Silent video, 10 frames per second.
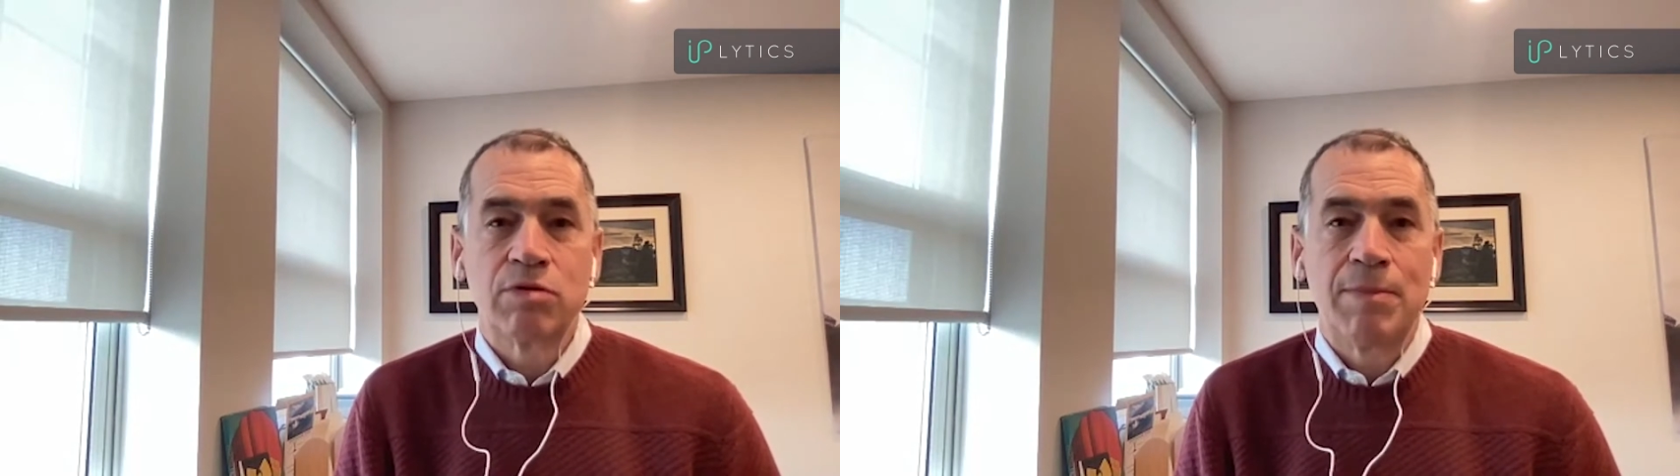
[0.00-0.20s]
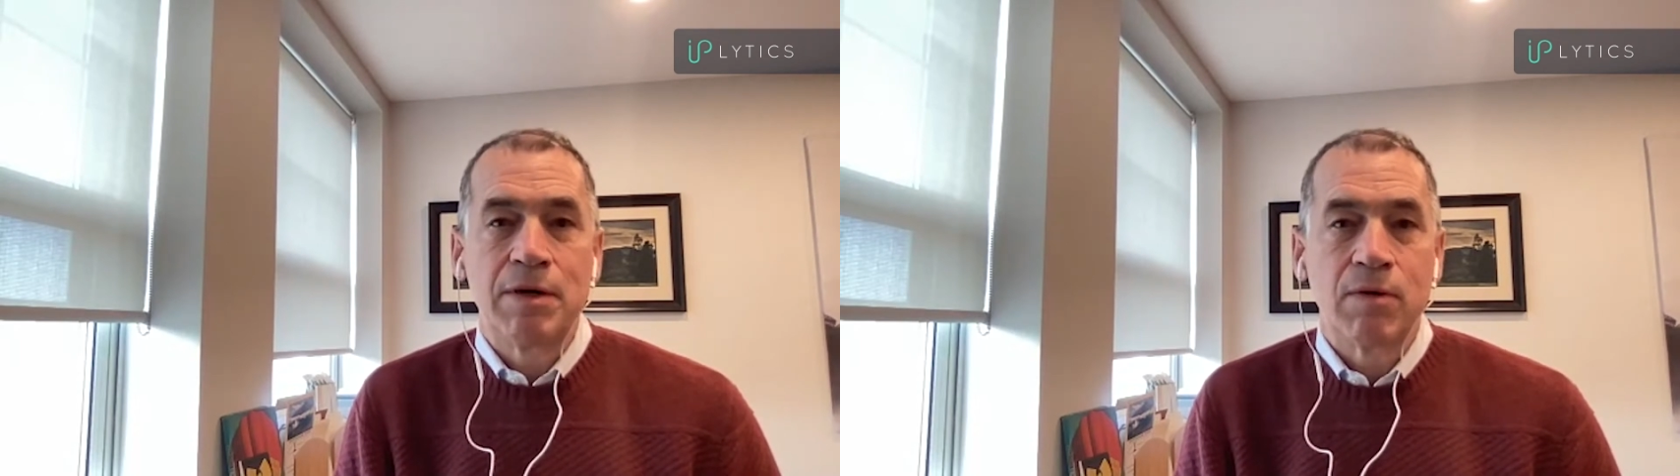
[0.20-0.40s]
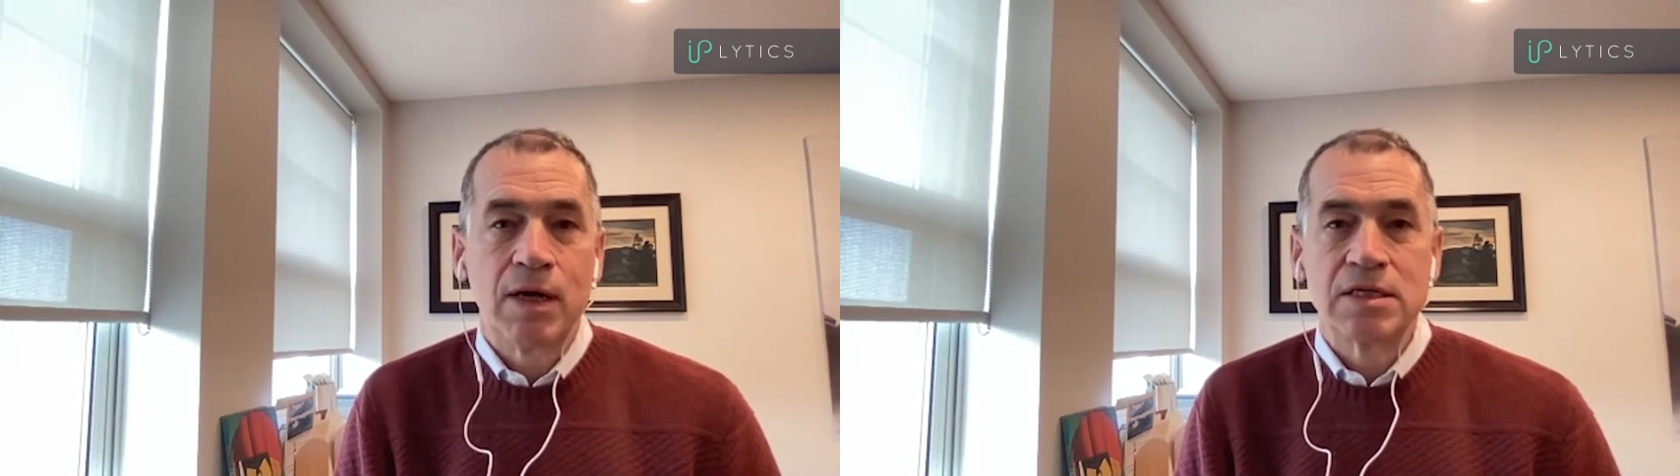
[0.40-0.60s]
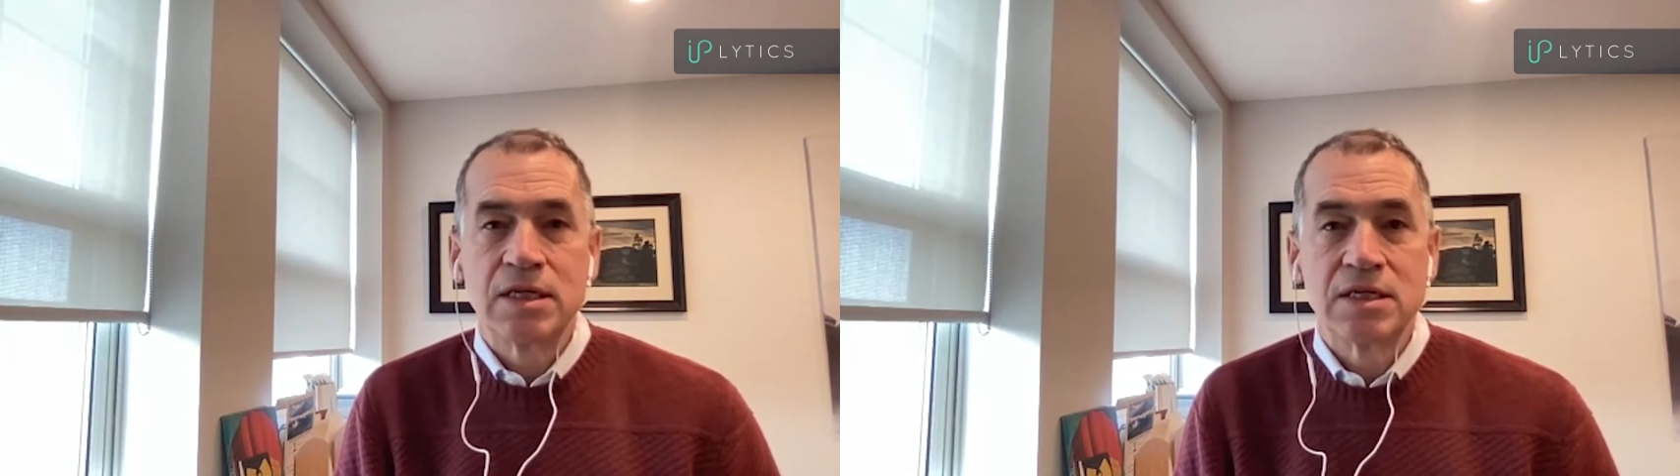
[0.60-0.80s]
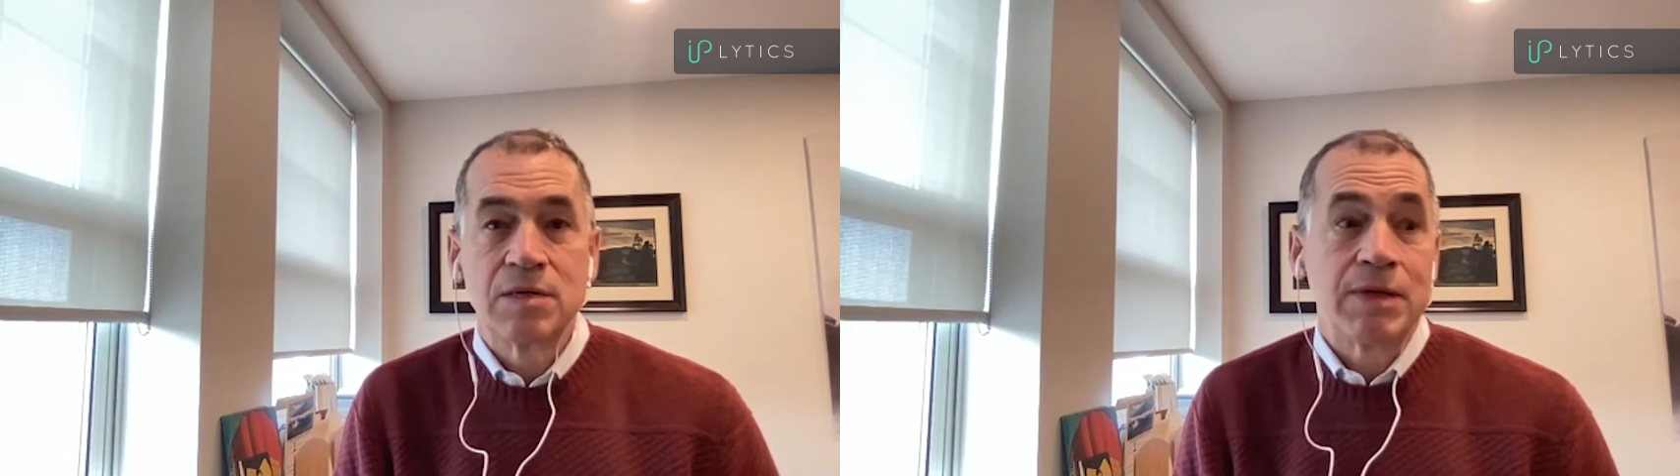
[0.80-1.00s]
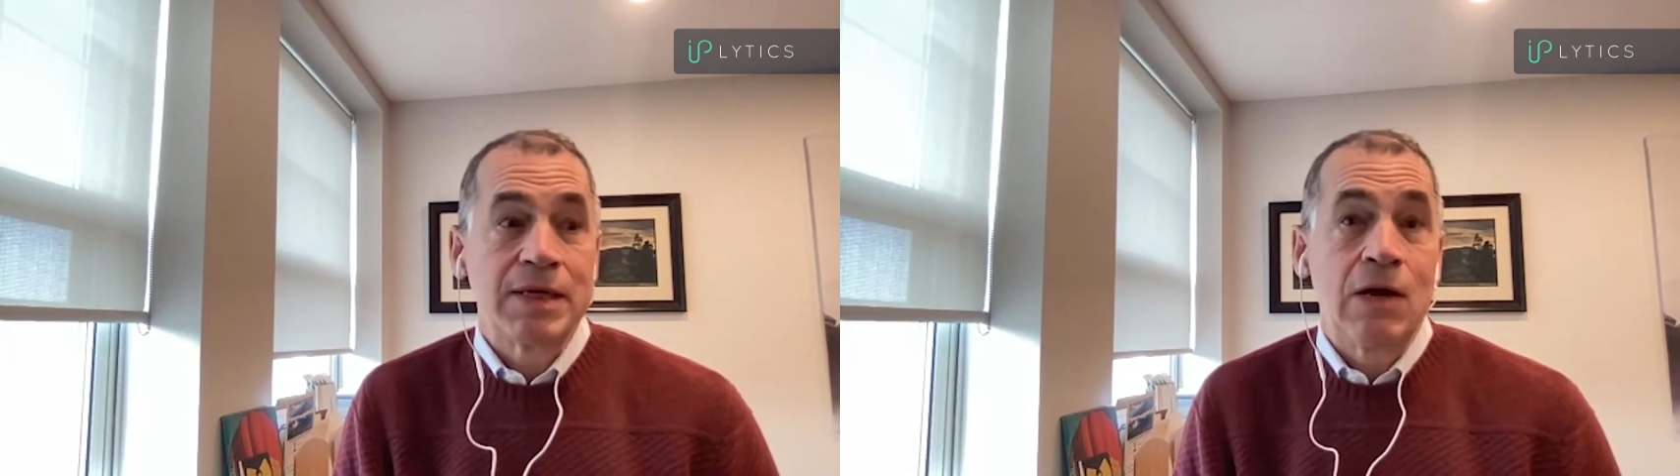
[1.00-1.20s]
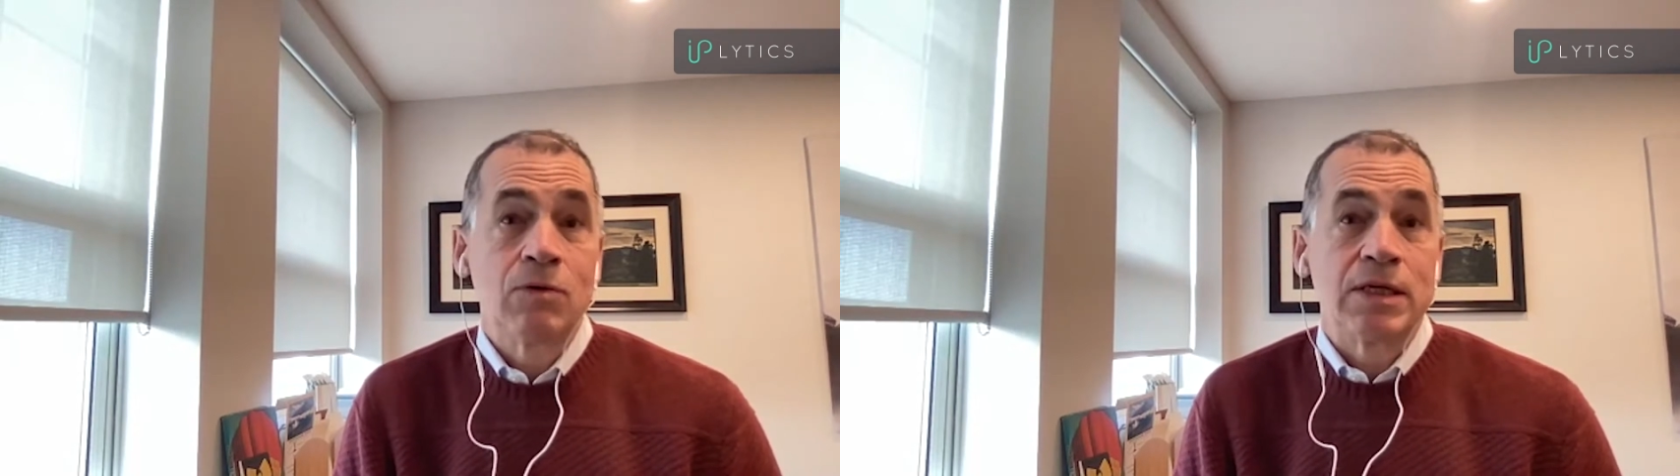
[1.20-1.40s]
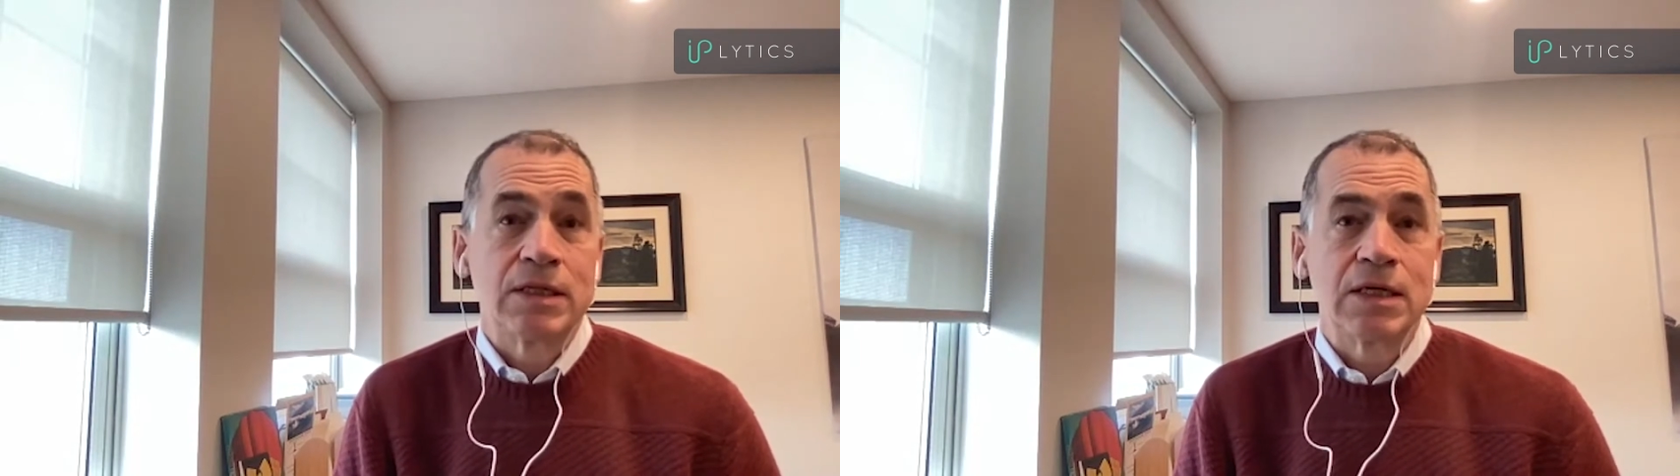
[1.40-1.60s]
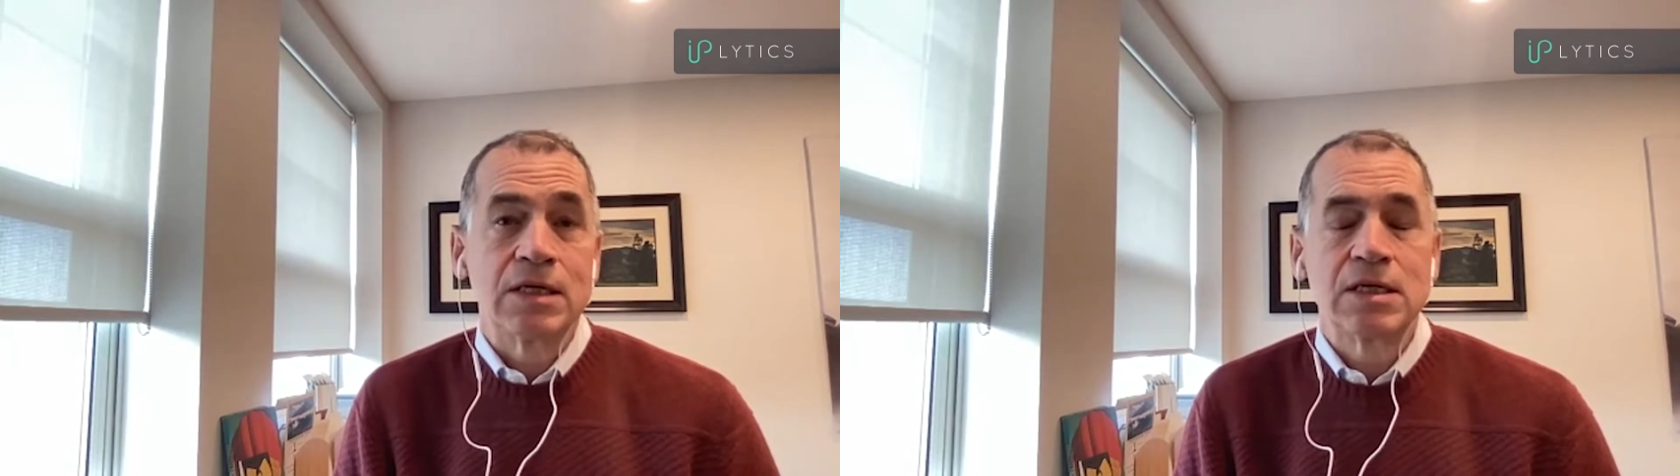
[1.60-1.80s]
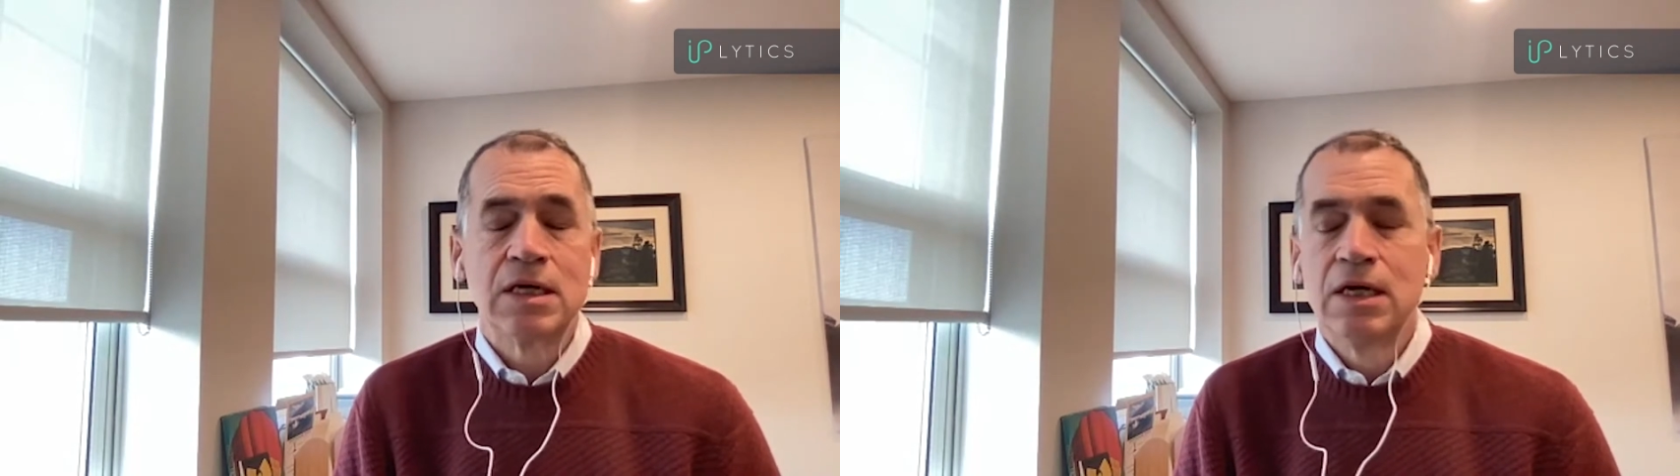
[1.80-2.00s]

property rights than simply counting things?